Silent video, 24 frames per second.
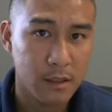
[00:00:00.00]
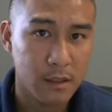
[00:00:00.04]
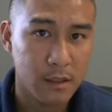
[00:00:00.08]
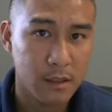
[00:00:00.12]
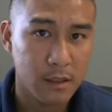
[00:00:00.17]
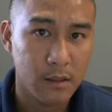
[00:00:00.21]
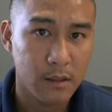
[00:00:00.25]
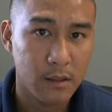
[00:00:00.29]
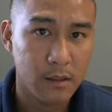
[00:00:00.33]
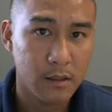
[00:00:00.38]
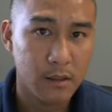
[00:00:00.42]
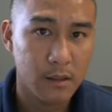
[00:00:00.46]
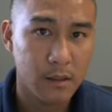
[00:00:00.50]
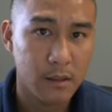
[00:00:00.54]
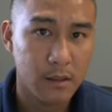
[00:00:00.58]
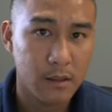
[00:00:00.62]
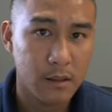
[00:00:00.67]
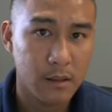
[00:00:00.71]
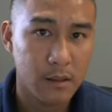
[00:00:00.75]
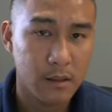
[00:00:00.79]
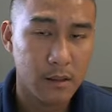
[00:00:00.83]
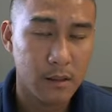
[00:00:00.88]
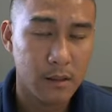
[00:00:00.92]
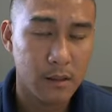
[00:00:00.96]

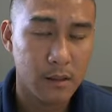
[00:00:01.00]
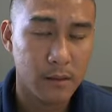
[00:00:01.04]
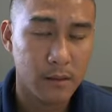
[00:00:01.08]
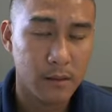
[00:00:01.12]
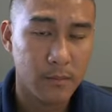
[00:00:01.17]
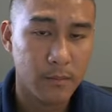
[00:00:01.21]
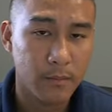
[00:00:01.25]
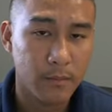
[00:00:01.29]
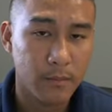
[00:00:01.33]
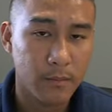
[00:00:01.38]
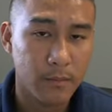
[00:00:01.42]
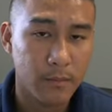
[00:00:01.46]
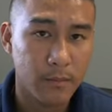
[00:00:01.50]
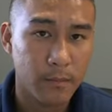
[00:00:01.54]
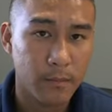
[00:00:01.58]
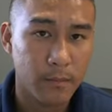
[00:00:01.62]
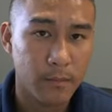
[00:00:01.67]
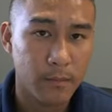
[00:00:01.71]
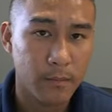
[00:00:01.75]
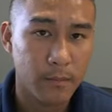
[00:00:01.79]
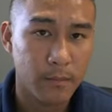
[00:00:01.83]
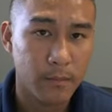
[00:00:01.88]
[no speech]